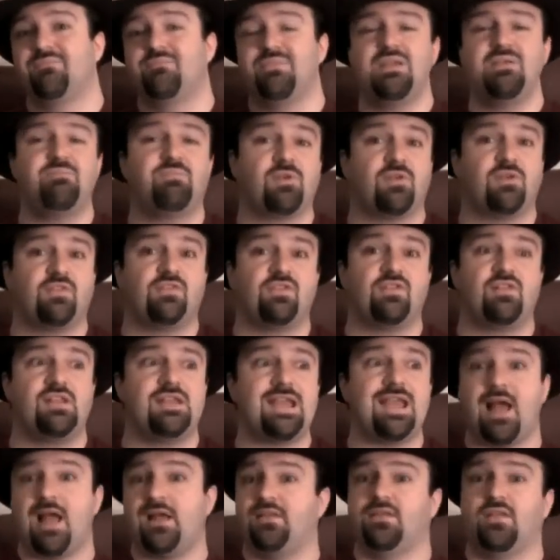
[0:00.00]
Me
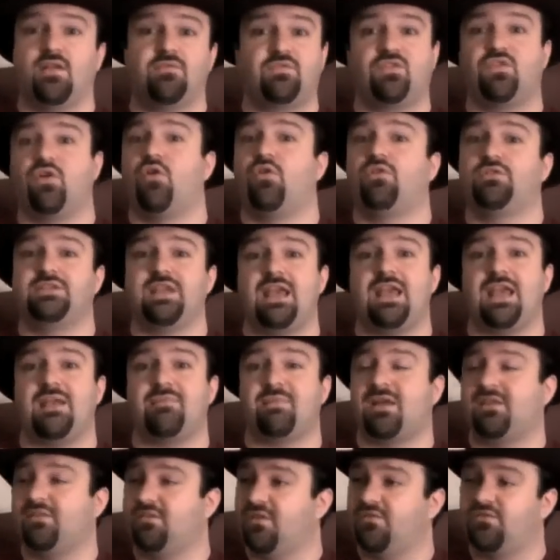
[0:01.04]
personally, I loved the whole
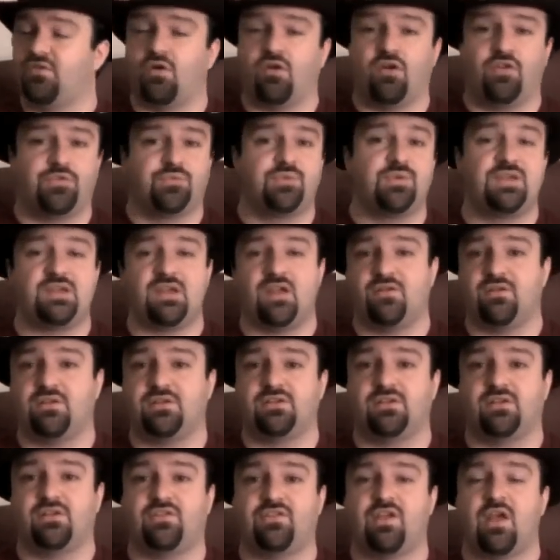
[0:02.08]
game. I loved all three
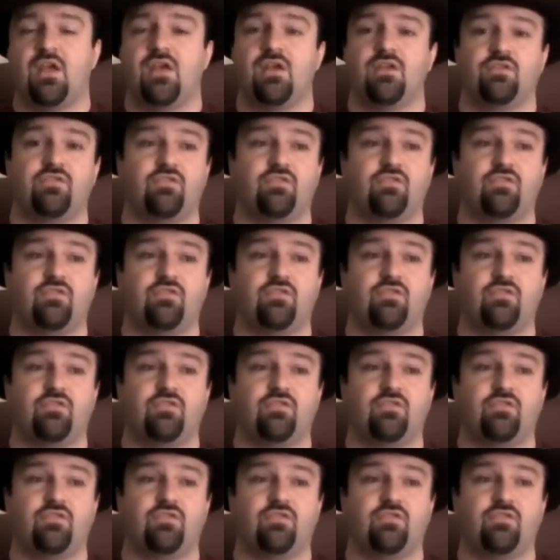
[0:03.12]
characters.